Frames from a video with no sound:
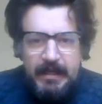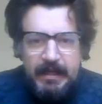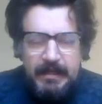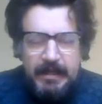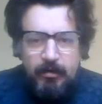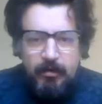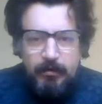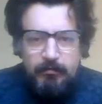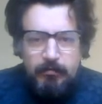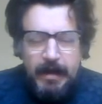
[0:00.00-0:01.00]
an area
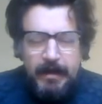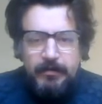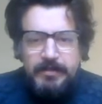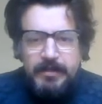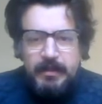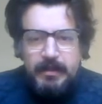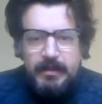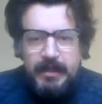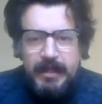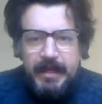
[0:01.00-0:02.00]
around
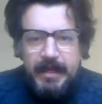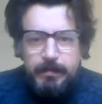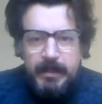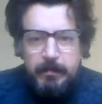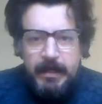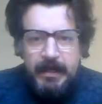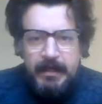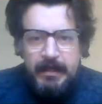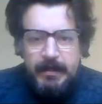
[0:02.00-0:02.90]
the HPMA,